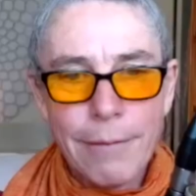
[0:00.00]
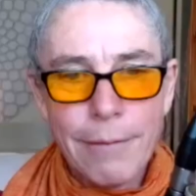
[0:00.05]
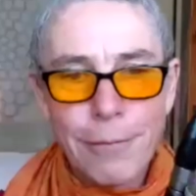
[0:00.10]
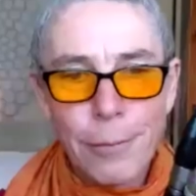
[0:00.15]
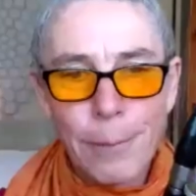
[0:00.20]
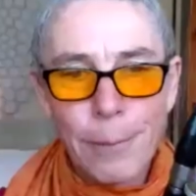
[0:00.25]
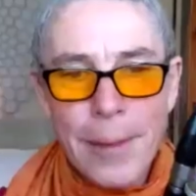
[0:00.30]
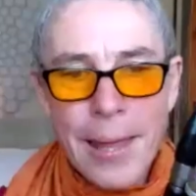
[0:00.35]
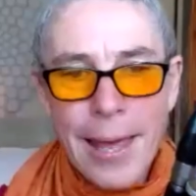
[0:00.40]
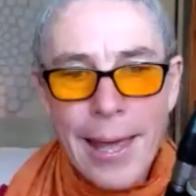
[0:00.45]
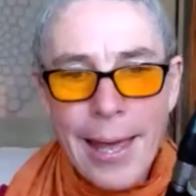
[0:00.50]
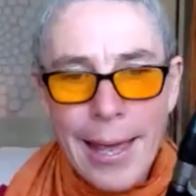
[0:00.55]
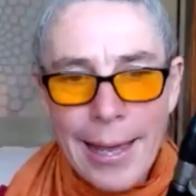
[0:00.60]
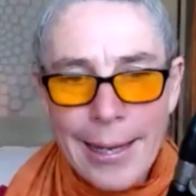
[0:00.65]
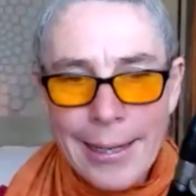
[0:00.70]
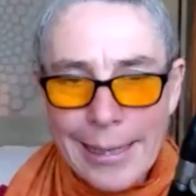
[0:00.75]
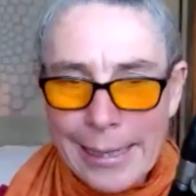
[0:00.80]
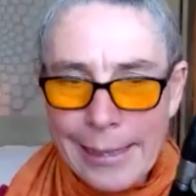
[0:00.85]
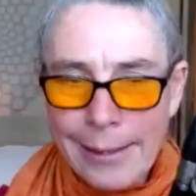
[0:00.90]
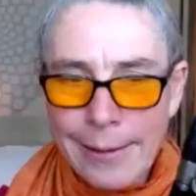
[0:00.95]
wonderful.
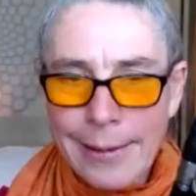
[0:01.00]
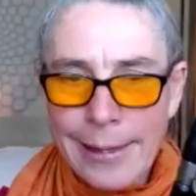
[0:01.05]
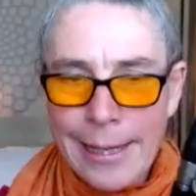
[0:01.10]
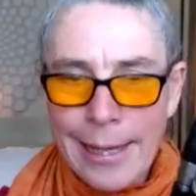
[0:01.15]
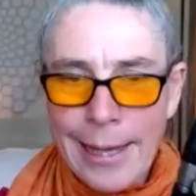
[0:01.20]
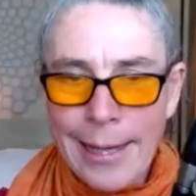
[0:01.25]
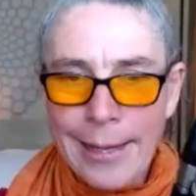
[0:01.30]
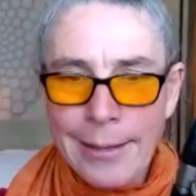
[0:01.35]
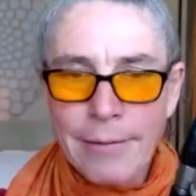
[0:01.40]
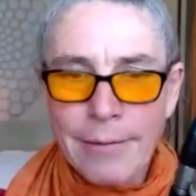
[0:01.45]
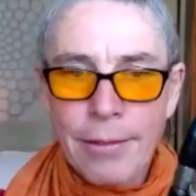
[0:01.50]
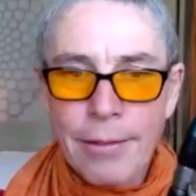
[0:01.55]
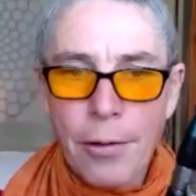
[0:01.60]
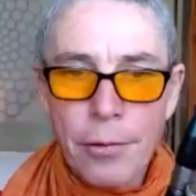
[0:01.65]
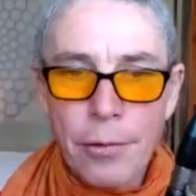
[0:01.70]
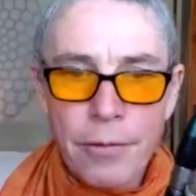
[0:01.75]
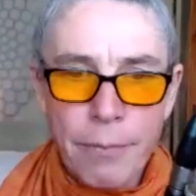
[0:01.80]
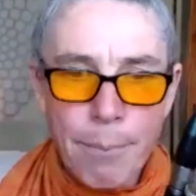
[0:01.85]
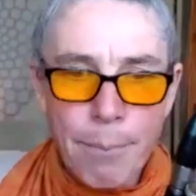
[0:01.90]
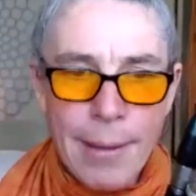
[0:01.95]
And in the end,
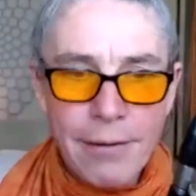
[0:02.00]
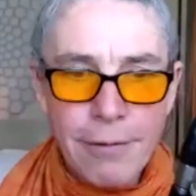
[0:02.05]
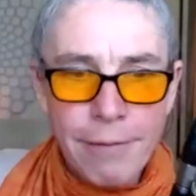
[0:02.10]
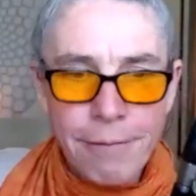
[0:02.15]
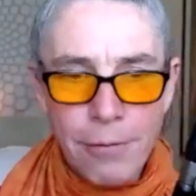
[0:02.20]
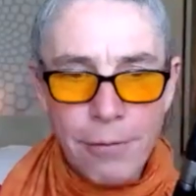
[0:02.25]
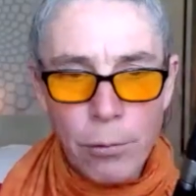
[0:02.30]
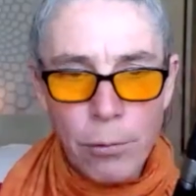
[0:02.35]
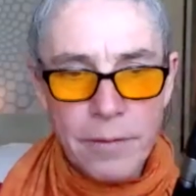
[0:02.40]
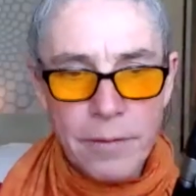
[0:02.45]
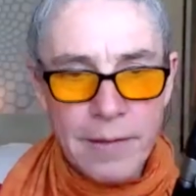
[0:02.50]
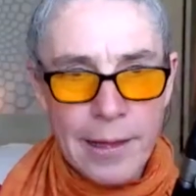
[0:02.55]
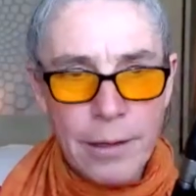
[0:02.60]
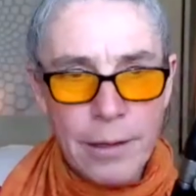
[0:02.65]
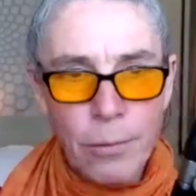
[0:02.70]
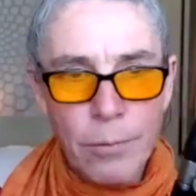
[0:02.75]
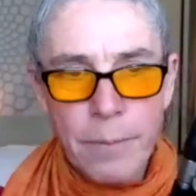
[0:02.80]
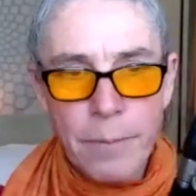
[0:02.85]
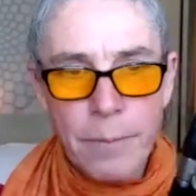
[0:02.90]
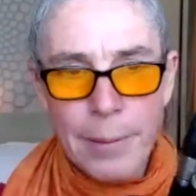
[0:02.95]
those metaphors
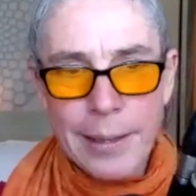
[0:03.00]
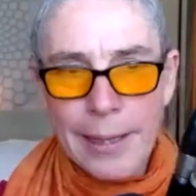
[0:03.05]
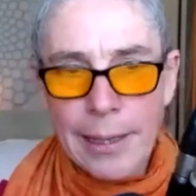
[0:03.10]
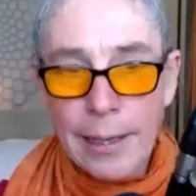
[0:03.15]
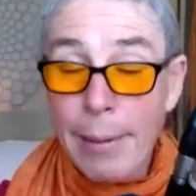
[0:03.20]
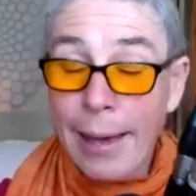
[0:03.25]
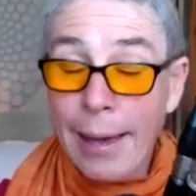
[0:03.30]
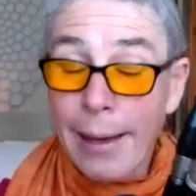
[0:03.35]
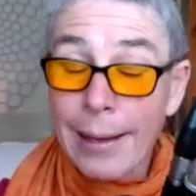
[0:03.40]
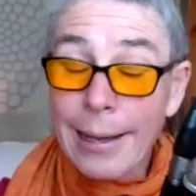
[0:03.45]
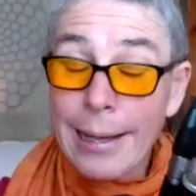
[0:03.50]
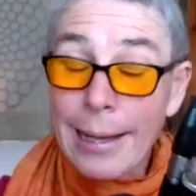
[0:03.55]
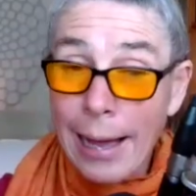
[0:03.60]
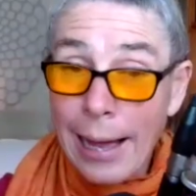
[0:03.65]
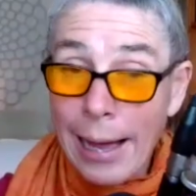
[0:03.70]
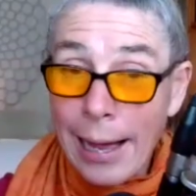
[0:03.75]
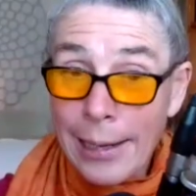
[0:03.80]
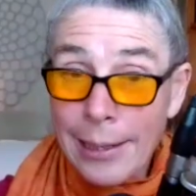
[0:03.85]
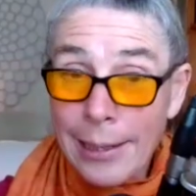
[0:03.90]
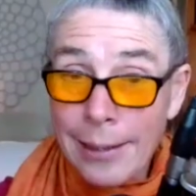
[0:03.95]
that you're speaking about,
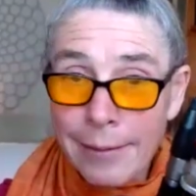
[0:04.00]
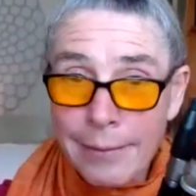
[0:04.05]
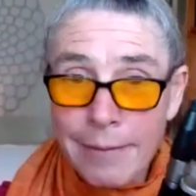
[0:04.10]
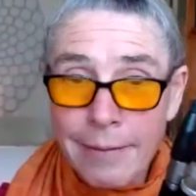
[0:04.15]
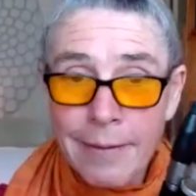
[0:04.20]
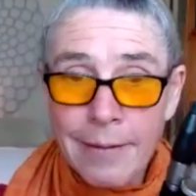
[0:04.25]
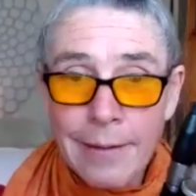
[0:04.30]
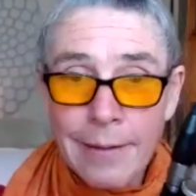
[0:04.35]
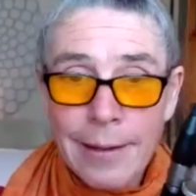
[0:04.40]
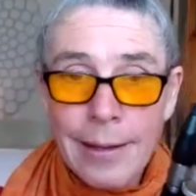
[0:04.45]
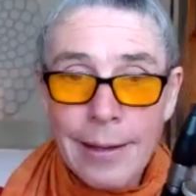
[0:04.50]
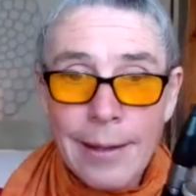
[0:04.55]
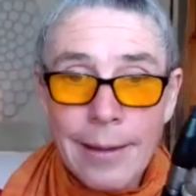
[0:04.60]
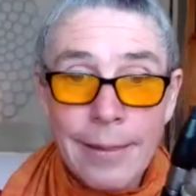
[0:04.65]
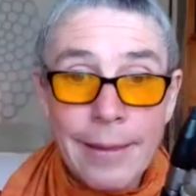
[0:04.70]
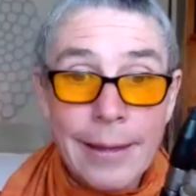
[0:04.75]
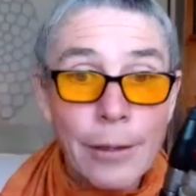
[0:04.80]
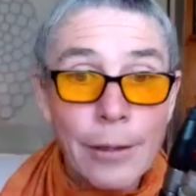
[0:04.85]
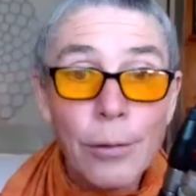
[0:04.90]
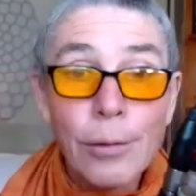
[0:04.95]
colours,
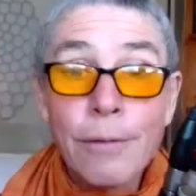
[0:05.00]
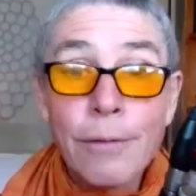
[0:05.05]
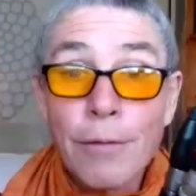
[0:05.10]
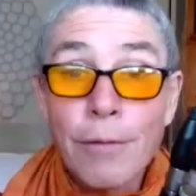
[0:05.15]
they're